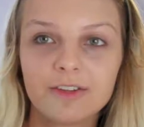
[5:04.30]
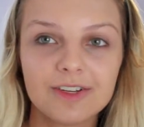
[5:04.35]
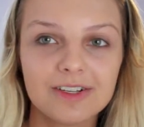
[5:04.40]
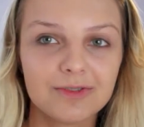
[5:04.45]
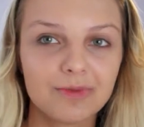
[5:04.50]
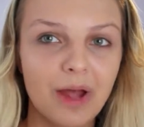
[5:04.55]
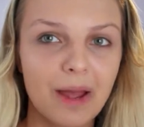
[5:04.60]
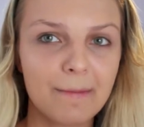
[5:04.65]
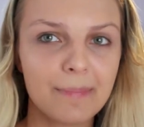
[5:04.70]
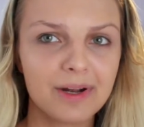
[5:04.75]
the reason
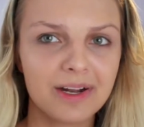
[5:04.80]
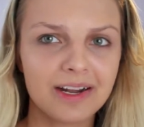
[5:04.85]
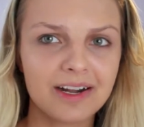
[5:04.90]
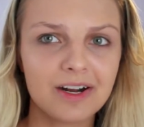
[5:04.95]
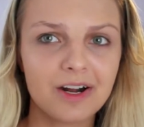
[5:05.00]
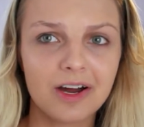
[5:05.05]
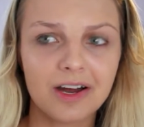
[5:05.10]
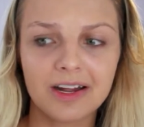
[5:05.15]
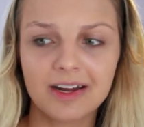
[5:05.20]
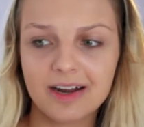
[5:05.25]
why I'm putting it
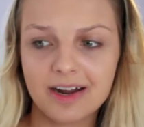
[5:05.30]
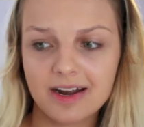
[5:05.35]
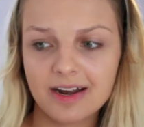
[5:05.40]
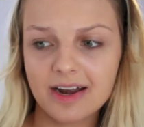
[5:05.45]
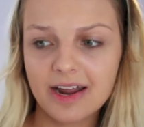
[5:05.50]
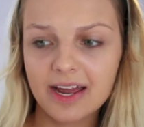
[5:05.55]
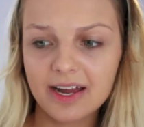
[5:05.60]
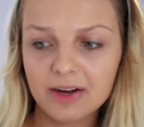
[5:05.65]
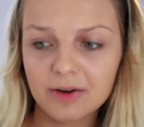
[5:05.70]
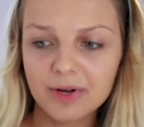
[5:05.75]
on
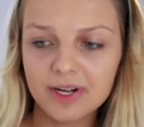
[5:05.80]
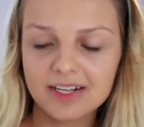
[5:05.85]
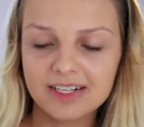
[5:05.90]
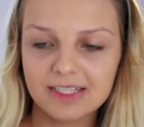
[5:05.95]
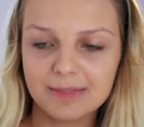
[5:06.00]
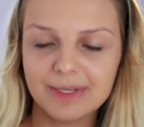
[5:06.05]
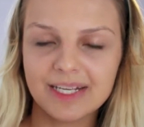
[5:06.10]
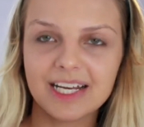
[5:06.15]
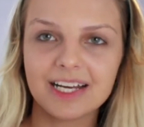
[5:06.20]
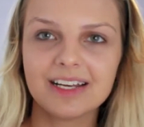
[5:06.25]
now
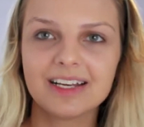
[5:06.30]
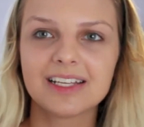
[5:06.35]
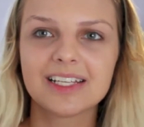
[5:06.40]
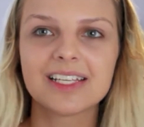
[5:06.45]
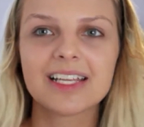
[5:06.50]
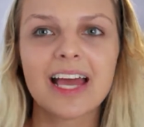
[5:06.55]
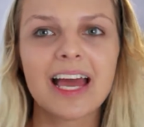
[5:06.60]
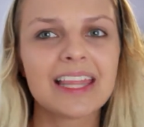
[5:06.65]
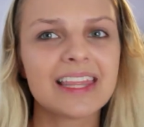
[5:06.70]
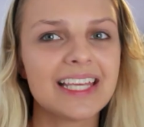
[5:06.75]
is because
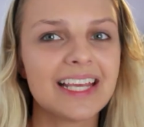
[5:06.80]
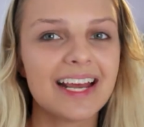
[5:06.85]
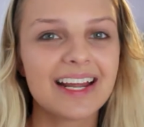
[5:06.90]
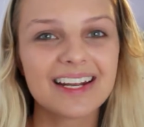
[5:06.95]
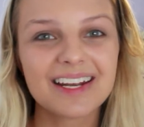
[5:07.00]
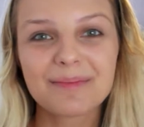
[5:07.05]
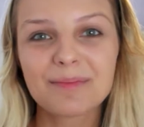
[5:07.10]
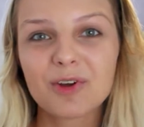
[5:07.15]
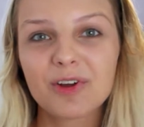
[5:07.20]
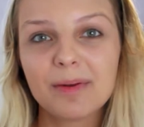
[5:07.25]
at the
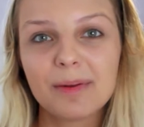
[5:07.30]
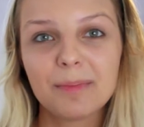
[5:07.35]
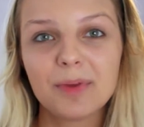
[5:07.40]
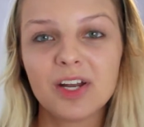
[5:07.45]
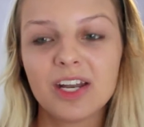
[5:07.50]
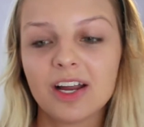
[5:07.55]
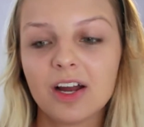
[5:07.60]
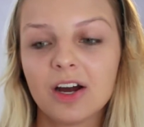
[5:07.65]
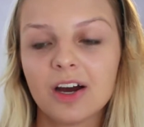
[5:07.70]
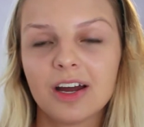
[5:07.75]
end I'm going to be
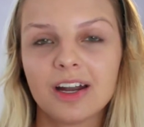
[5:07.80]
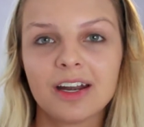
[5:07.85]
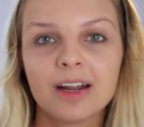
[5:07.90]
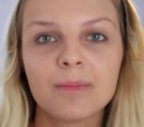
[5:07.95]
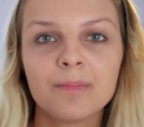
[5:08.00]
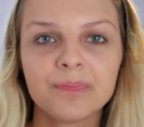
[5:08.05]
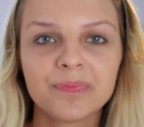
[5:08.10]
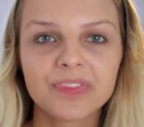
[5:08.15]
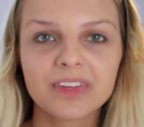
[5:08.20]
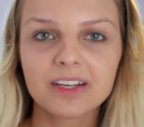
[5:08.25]
putting on
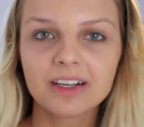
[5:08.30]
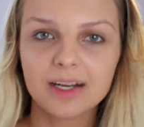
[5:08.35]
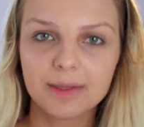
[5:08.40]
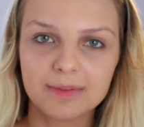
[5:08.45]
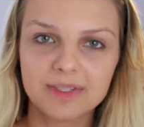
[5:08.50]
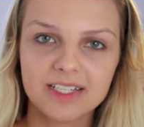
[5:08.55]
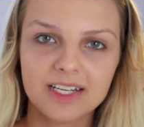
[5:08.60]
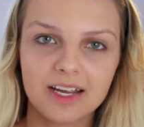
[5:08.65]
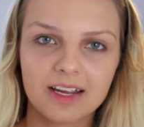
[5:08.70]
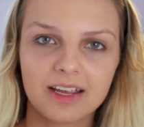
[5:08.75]

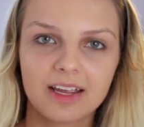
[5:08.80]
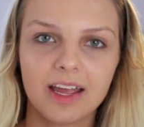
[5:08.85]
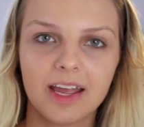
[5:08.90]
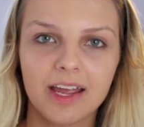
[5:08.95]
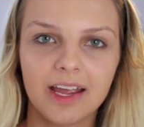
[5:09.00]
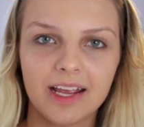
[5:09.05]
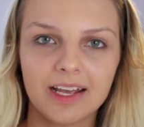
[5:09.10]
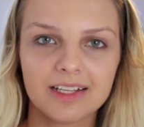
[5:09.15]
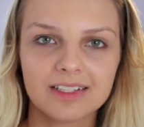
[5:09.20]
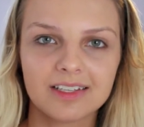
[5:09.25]
lipstick,
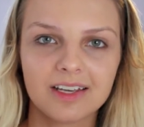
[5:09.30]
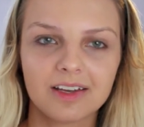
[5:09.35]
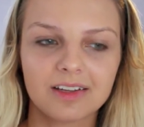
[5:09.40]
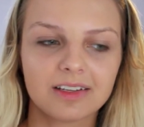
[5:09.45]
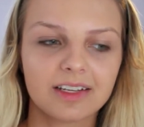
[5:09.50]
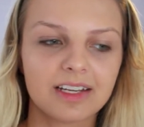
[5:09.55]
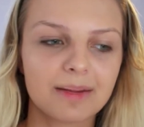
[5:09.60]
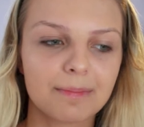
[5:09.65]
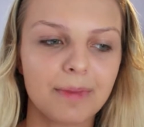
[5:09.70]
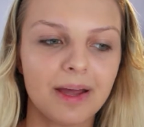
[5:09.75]
and I'd
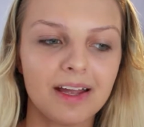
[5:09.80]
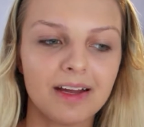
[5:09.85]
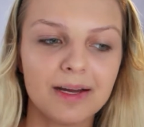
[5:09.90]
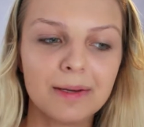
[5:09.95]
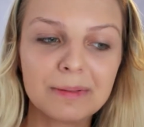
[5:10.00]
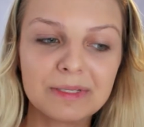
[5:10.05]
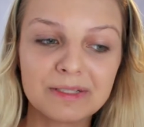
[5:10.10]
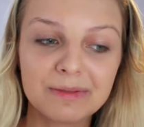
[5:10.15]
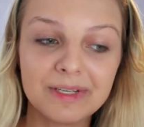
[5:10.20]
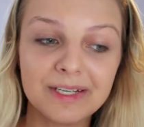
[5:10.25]
like my
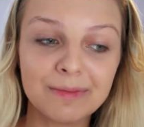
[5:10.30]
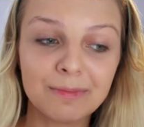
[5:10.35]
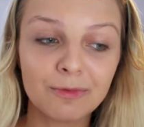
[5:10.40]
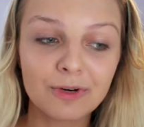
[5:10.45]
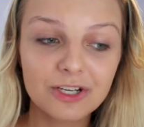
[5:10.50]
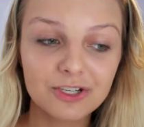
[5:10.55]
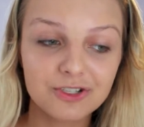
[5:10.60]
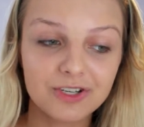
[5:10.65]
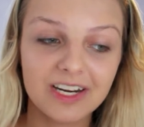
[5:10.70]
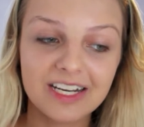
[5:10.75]
lips to be
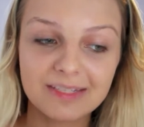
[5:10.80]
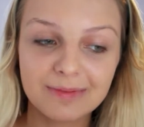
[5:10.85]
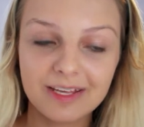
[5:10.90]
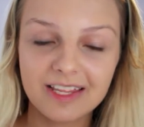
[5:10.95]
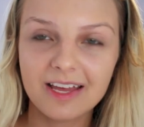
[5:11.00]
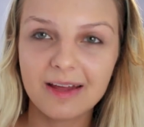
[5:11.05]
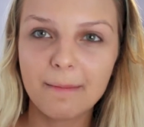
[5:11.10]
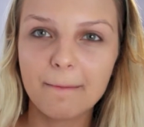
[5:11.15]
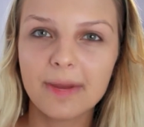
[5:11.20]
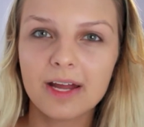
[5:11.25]
moisturized by
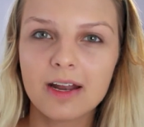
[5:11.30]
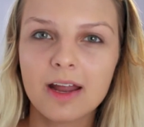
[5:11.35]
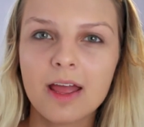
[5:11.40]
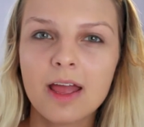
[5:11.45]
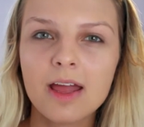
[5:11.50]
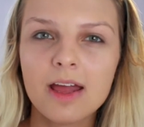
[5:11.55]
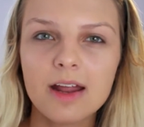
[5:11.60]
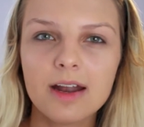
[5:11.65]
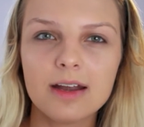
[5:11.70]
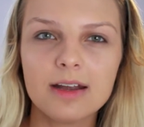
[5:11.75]
then, but
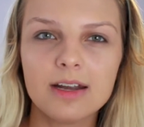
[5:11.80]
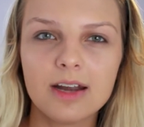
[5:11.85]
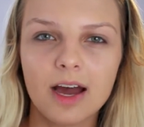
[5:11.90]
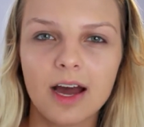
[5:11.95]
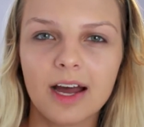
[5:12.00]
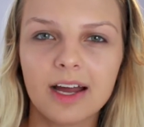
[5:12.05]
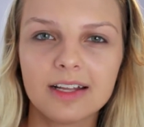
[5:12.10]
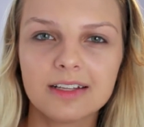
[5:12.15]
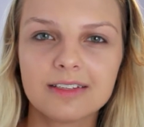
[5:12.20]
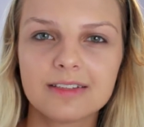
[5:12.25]

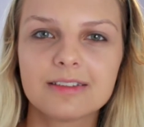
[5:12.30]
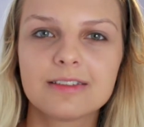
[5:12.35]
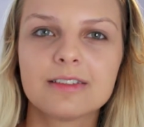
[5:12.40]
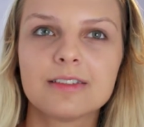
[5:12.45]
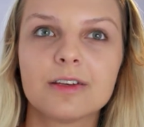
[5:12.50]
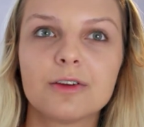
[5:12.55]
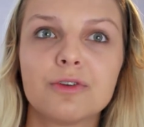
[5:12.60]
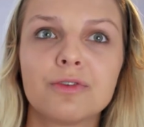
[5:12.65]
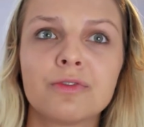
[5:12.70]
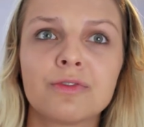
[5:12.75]
not
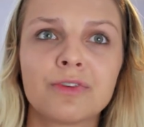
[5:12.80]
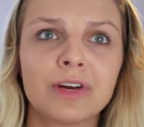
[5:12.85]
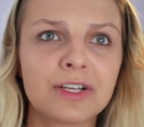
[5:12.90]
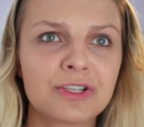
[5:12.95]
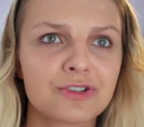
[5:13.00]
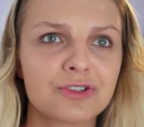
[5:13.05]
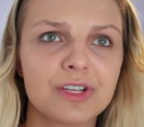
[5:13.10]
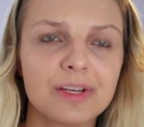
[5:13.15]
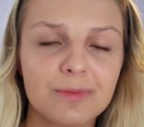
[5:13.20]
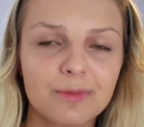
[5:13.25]
so
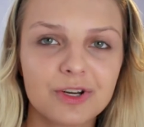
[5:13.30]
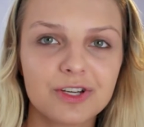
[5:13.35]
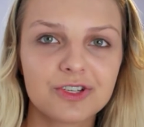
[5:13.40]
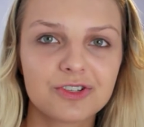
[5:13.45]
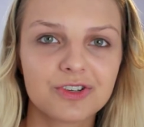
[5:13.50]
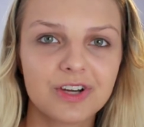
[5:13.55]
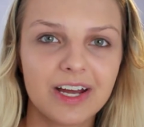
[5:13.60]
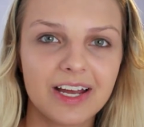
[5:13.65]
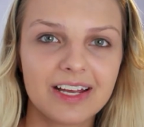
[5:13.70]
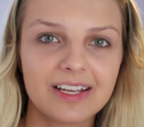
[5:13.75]
freshly
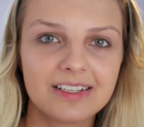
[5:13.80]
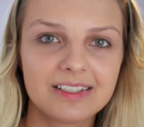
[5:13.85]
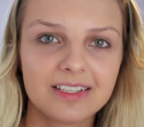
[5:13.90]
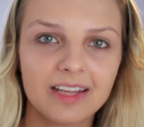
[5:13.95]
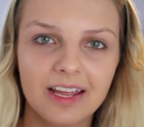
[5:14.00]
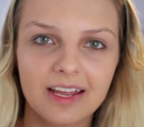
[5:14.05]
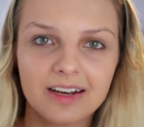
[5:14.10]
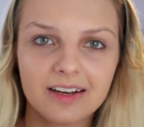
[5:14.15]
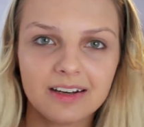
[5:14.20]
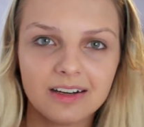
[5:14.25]
moisturized
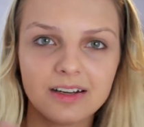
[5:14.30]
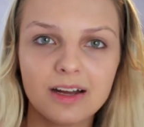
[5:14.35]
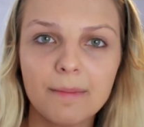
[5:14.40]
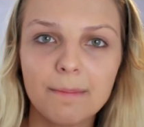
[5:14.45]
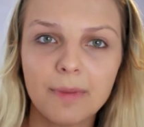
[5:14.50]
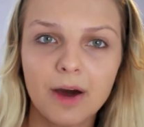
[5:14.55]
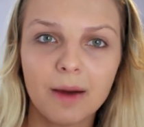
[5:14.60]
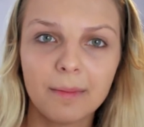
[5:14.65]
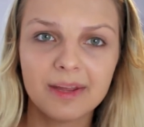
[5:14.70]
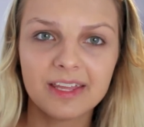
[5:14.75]
and lip
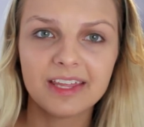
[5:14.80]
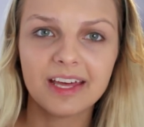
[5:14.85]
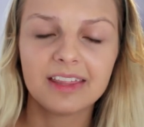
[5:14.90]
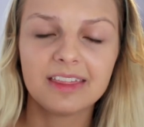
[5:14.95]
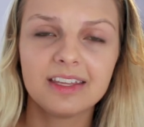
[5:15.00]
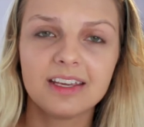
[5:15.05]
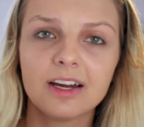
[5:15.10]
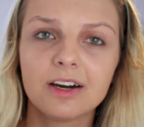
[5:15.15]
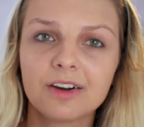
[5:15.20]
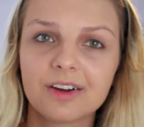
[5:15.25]
balmy that
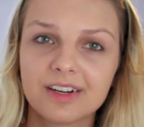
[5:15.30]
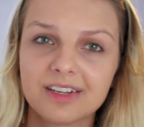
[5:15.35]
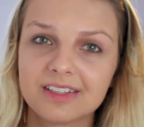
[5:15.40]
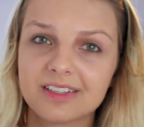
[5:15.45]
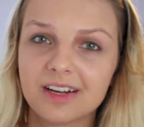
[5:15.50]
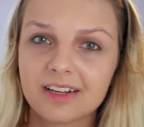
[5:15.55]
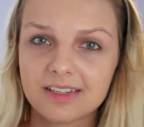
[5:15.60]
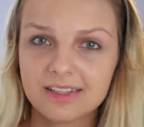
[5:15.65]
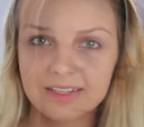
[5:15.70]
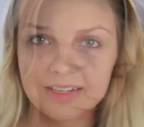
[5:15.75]
the color does
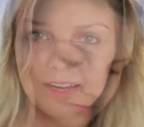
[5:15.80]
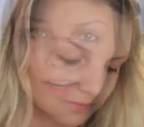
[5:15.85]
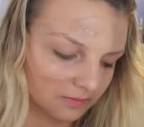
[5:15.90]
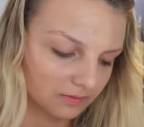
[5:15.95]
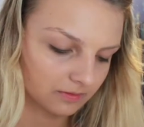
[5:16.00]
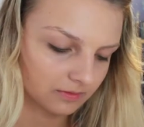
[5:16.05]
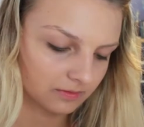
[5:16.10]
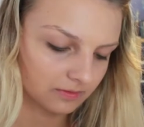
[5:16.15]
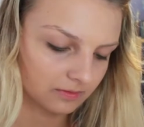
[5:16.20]
not stick.